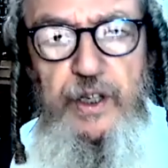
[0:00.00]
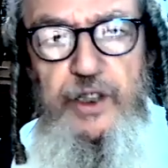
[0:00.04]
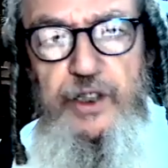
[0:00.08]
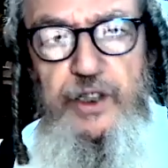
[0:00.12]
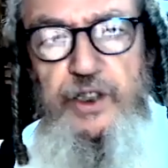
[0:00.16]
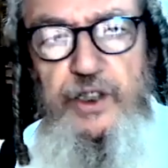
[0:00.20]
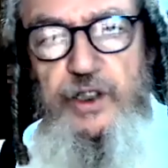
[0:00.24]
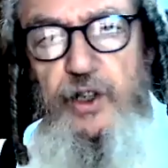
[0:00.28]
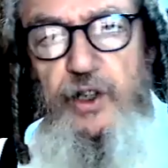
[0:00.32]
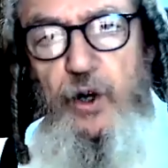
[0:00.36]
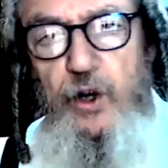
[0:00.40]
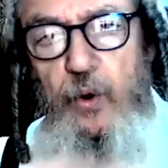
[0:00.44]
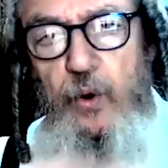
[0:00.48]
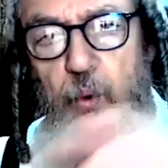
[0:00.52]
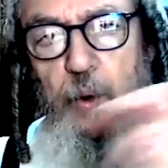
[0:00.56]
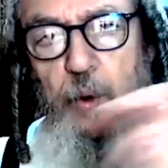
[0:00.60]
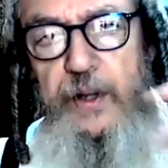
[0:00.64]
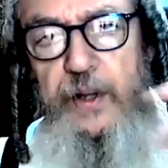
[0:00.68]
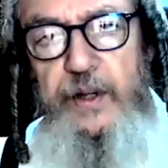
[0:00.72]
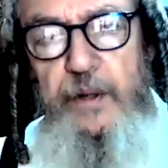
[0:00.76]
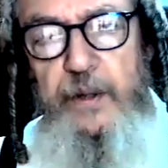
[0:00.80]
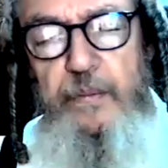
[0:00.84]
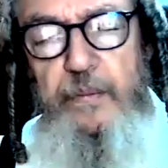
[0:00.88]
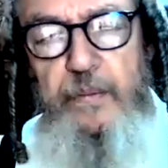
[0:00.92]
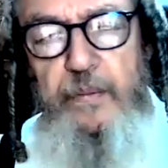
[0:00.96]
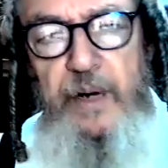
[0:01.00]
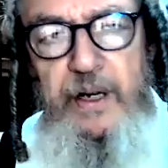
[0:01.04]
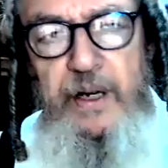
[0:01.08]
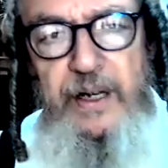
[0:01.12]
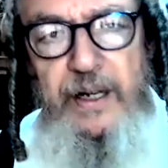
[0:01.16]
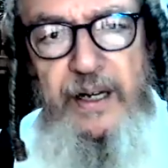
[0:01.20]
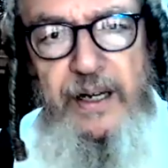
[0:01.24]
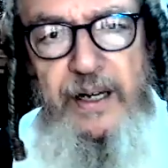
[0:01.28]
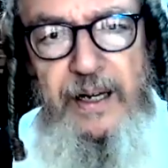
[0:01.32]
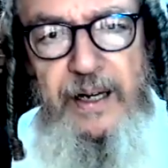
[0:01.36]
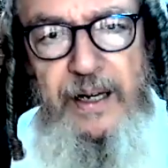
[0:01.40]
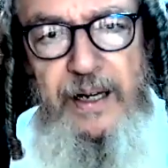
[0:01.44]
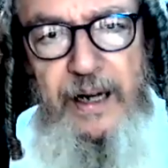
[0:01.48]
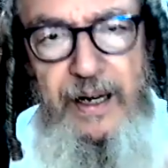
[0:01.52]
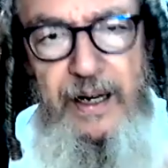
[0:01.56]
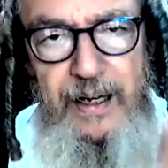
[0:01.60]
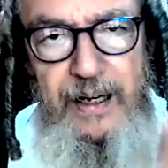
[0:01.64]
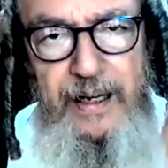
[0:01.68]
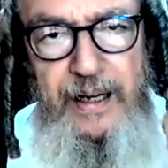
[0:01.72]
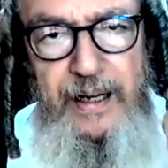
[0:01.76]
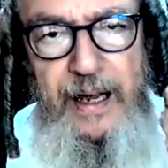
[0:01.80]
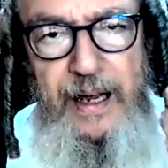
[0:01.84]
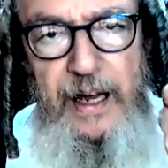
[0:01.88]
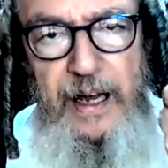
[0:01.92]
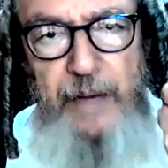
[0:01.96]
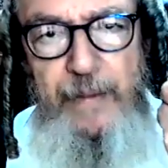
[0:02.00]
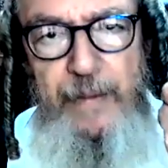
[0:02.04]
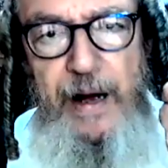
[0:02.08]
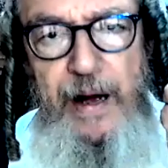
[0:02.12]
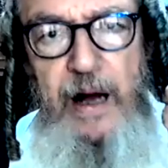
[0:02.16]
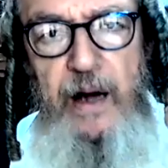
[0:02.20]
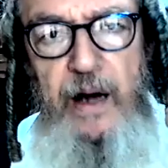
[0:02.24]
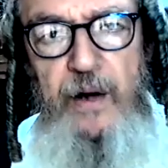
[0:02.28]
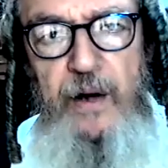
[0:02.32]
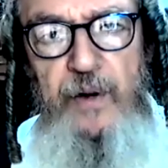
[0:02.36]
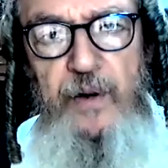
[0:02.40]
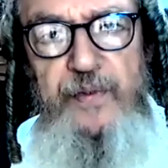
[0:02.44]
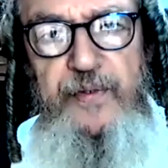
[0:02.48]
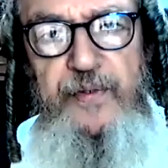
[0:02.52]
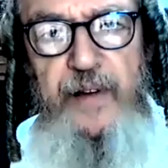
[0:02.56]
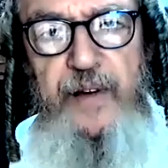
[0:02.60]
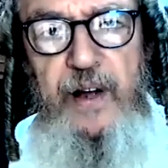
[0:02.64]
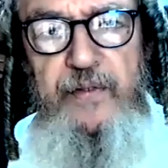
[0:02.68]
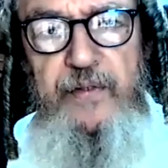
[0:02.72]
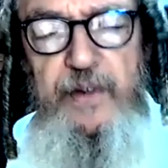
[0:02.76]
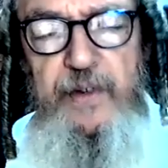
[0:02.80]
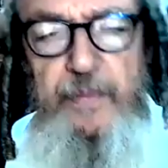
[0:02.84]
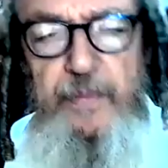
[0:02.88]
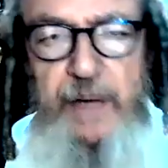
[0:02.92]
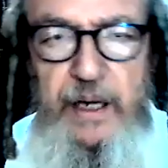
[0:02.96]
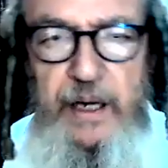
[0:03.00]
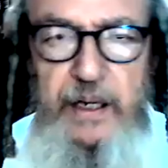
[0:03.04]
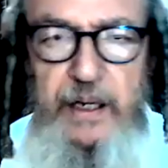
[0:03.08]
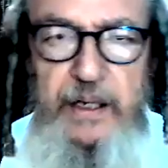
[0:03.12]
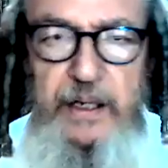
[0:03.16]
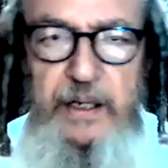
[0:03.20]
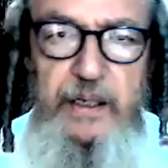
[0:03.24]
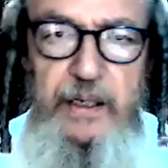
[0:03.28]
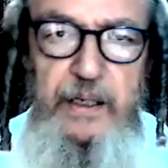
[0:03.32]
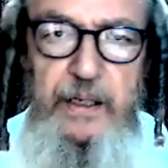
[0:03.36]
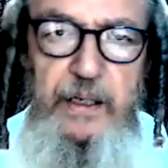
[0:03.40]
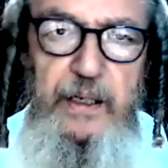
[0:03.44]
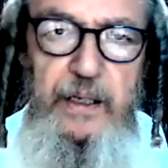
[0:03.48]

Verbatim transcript: So when the money came out of Avimelech